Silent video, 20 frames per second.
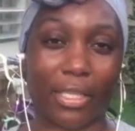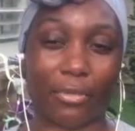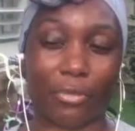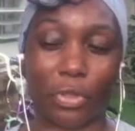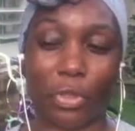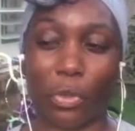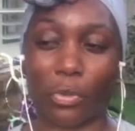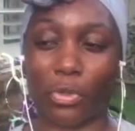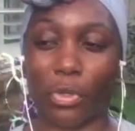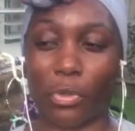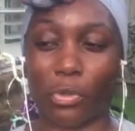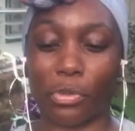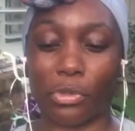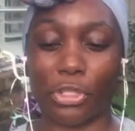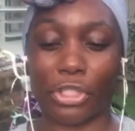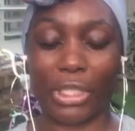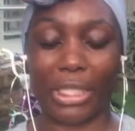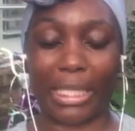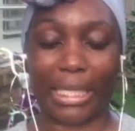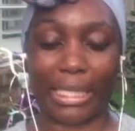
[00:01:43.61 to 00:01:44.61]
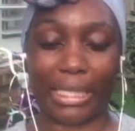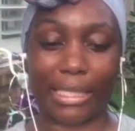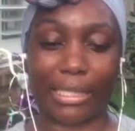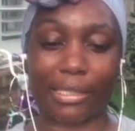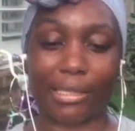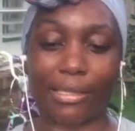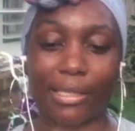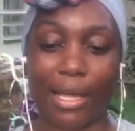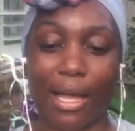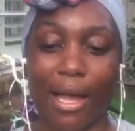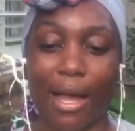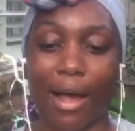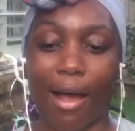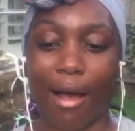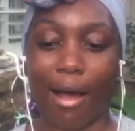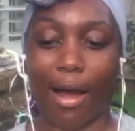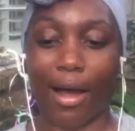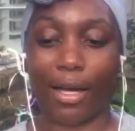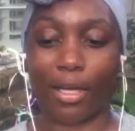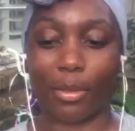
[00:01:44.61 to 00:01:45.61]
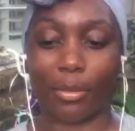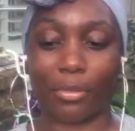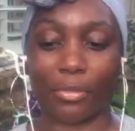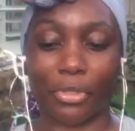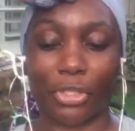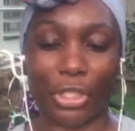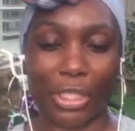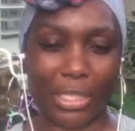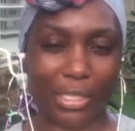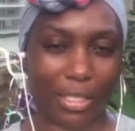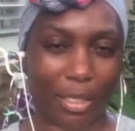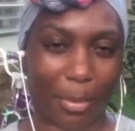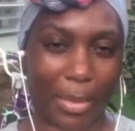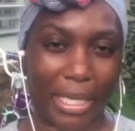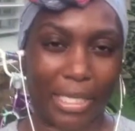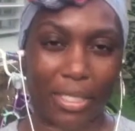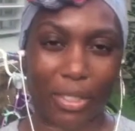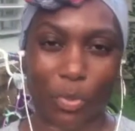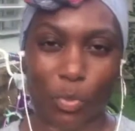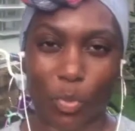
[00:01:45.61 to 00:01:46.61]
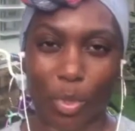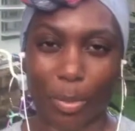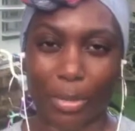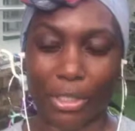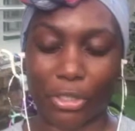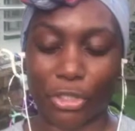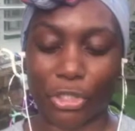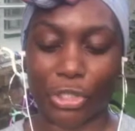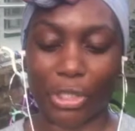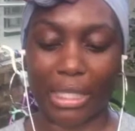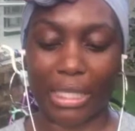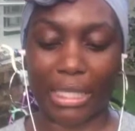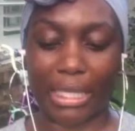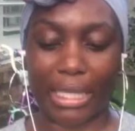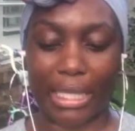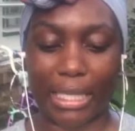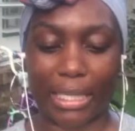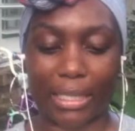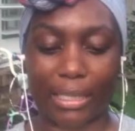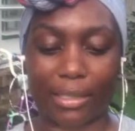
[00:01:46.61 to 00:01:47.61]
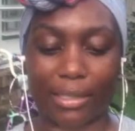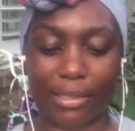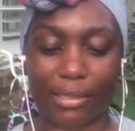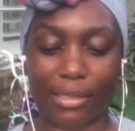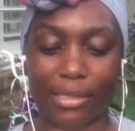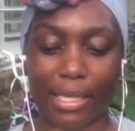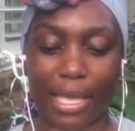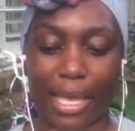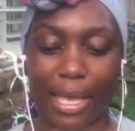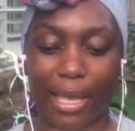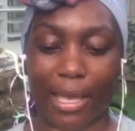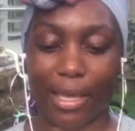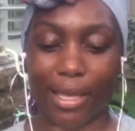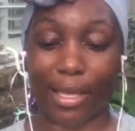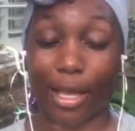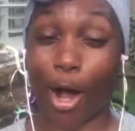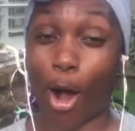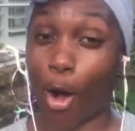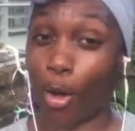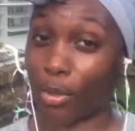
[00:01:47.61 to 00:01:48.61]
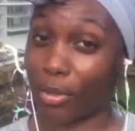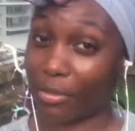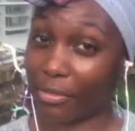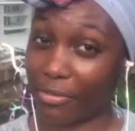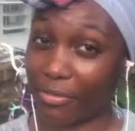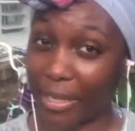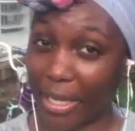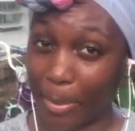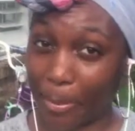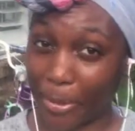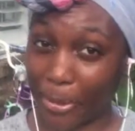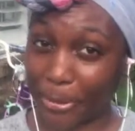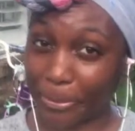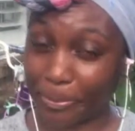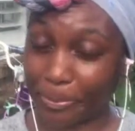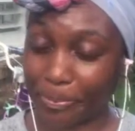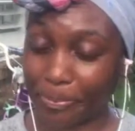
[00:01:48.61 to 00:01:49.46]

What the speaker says: If you don't know who she is an amazing woman. She is a Hall of Famer.